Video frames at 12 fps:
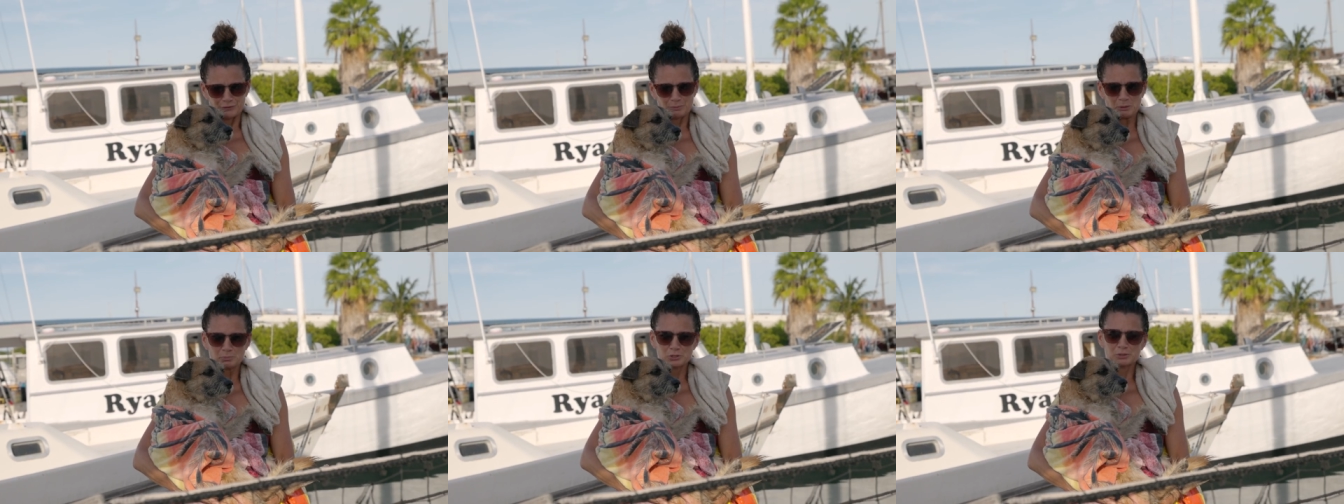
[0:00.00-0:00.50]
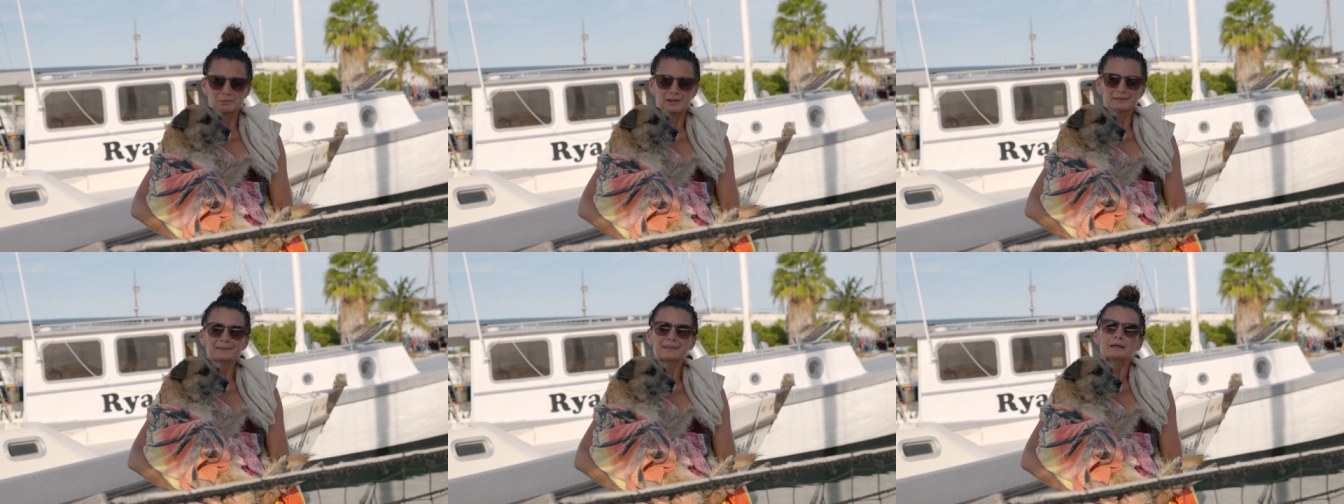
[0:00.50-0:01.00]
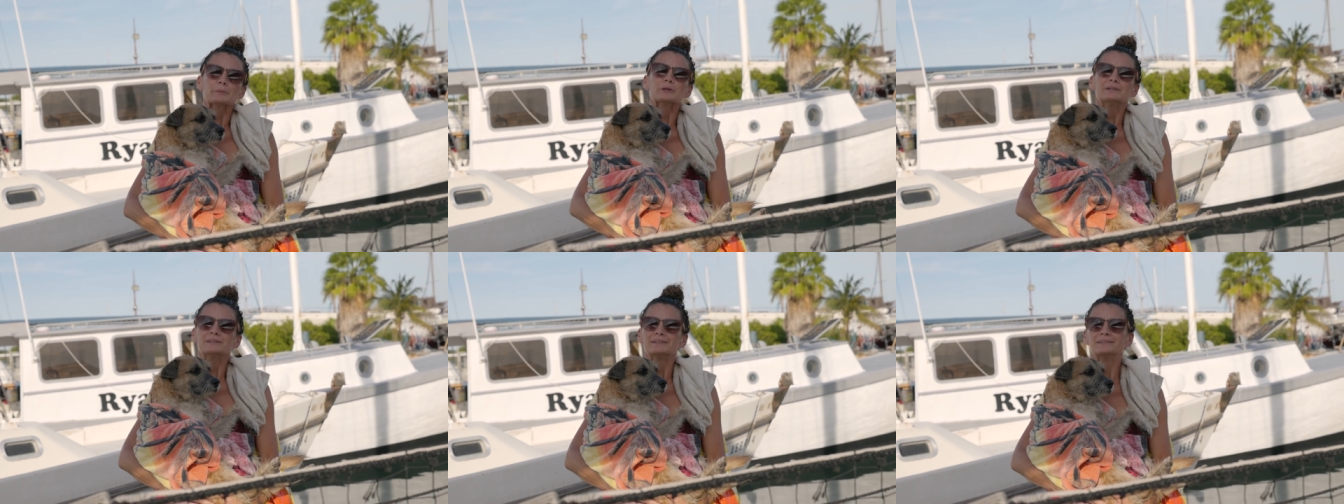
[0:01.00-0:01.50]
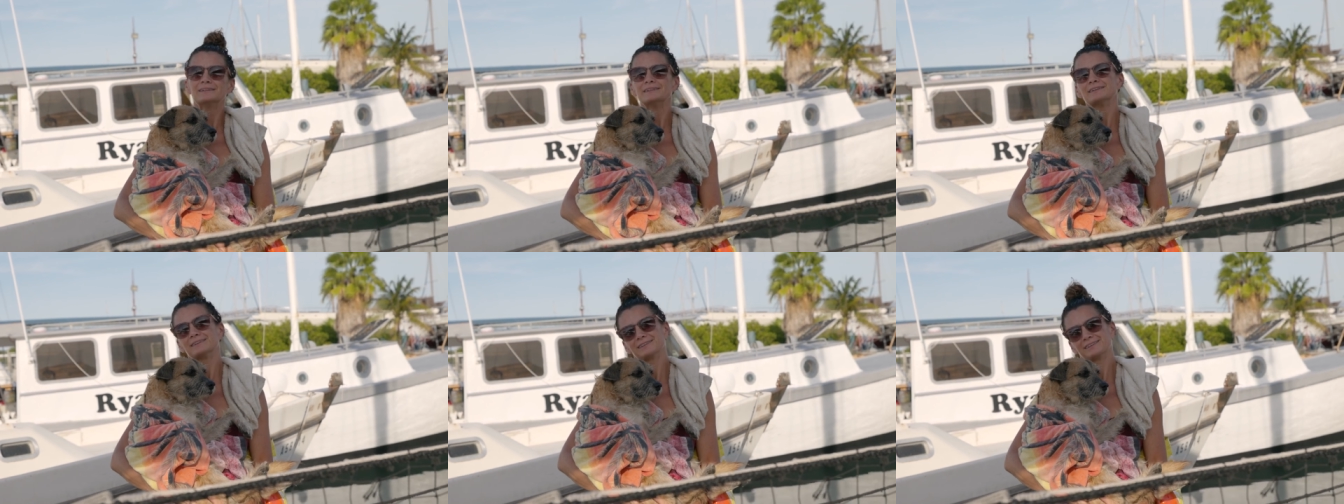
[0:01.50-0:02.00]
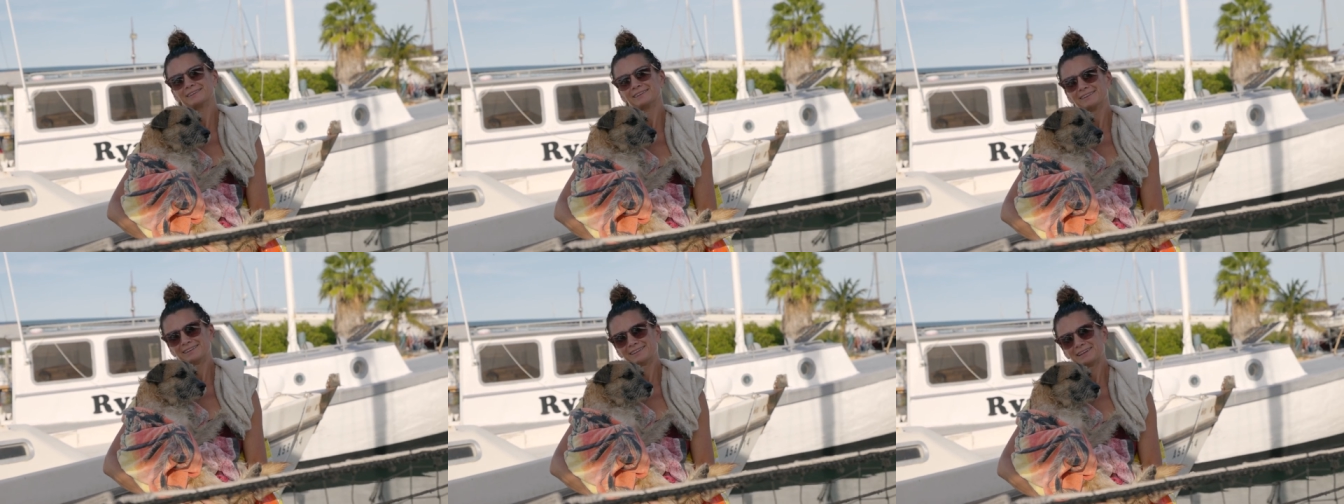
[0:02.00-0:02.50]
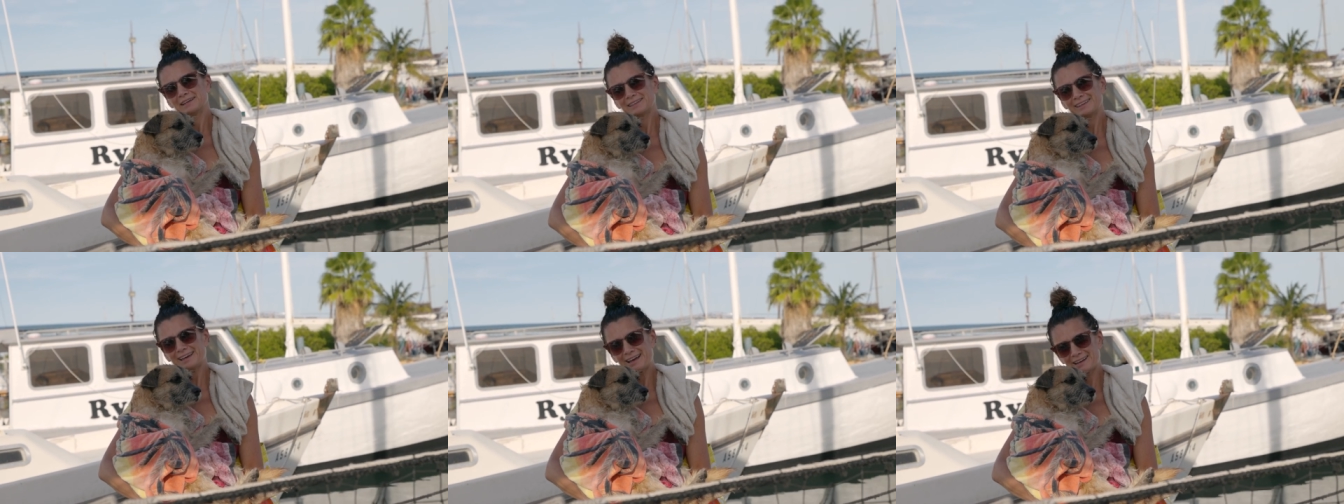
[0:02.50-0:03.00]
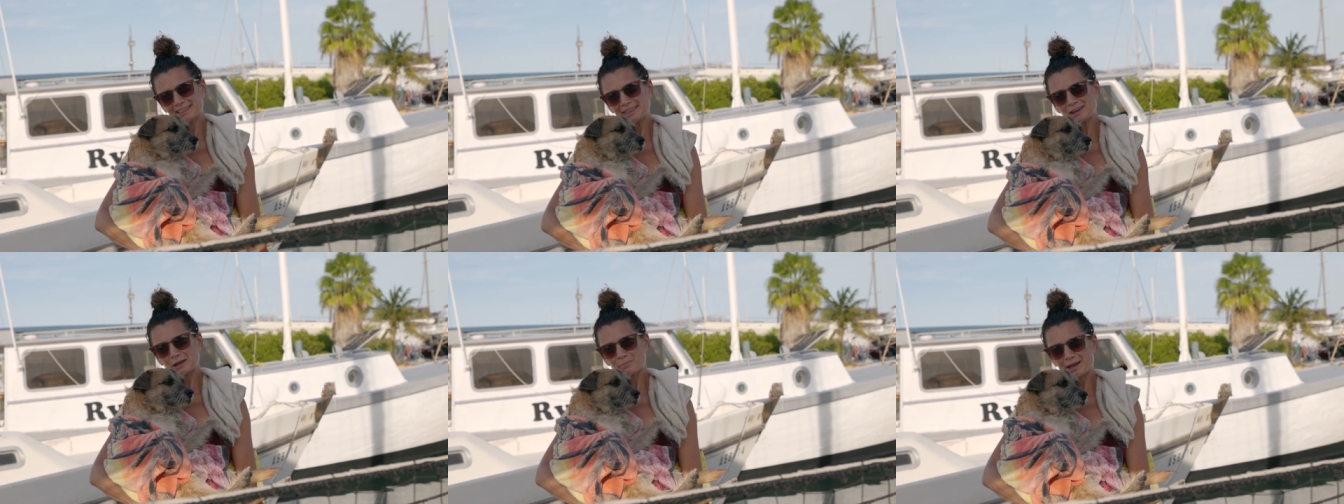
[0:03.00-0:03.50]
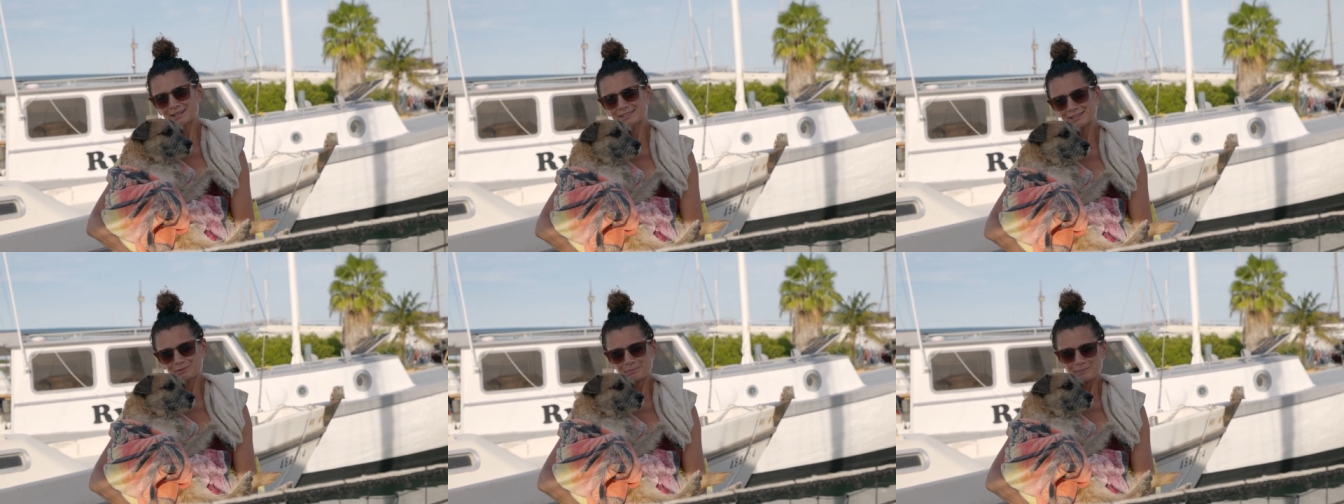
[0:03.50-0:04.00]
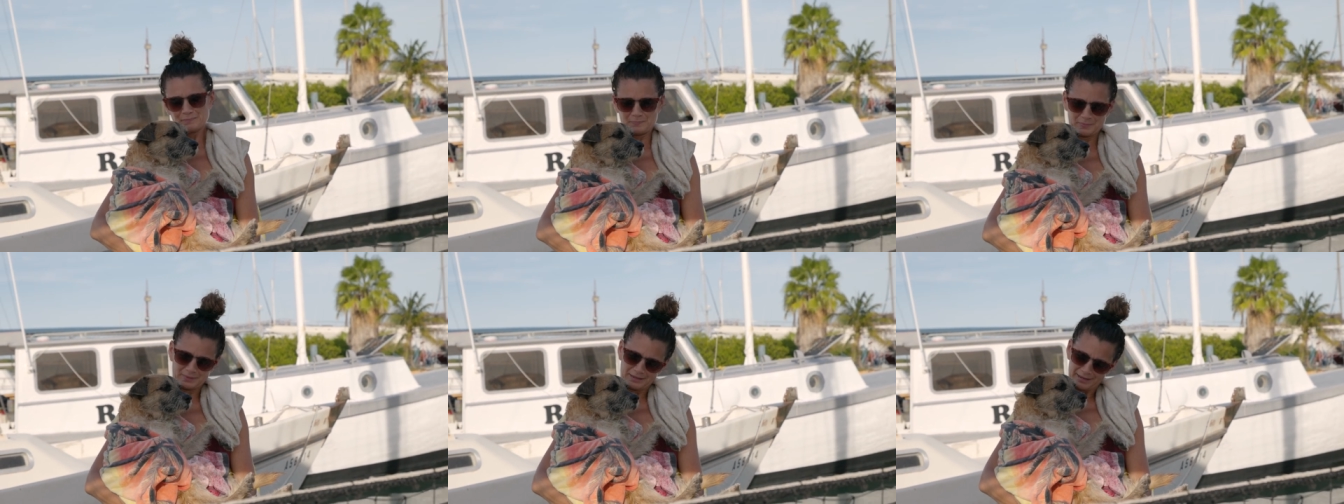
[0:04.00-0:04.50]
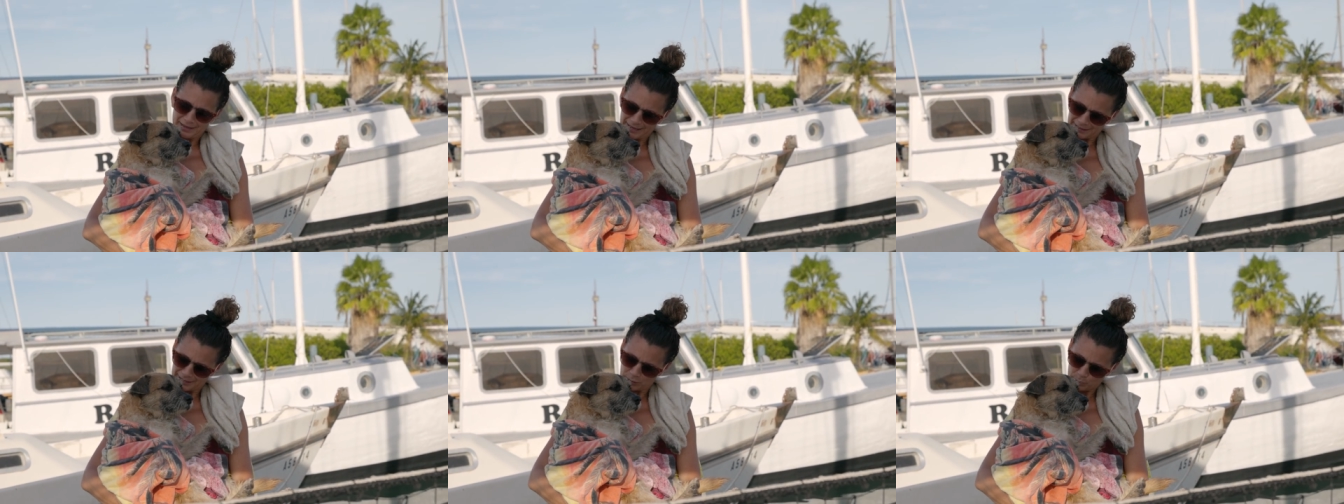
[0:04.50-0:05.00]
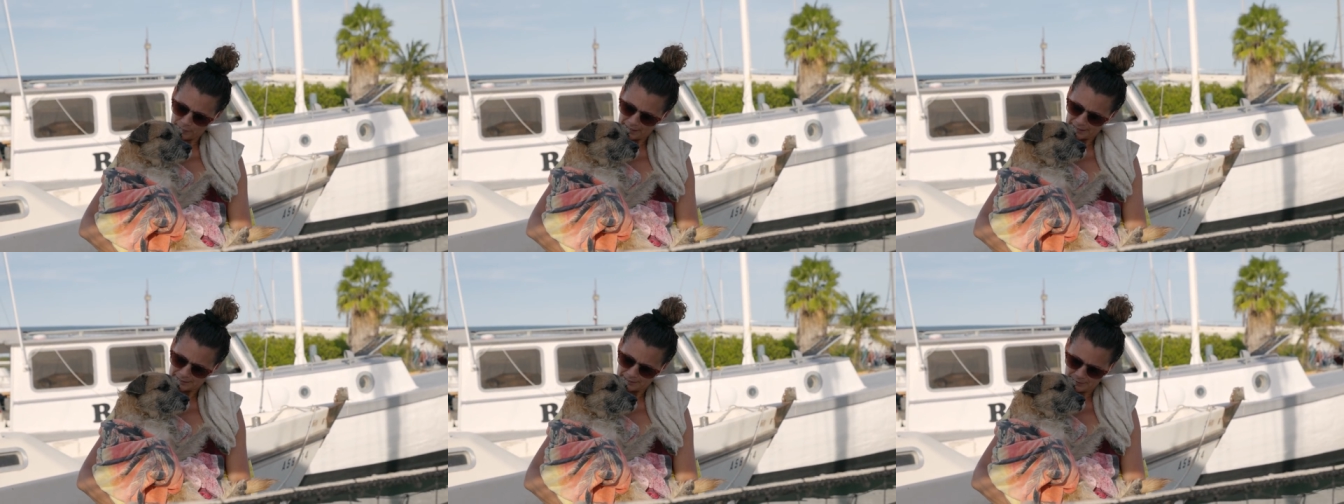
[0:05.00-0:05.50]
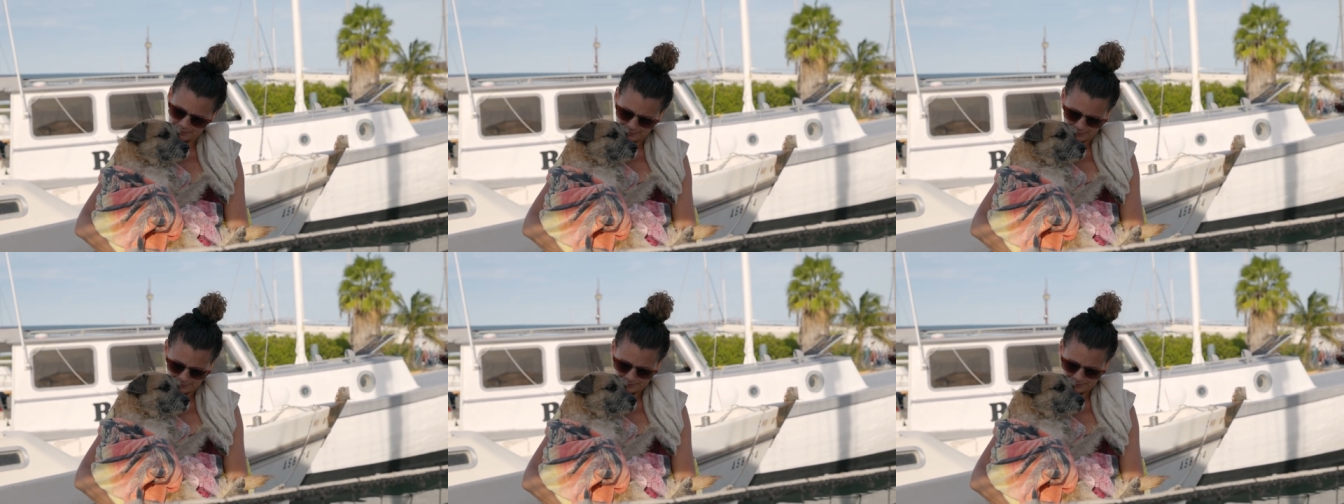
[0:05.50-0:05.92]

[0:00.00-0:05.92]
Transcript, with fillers: From the person behind the camera? Yep. Yeah, I think I passed it. I think you passed, huh?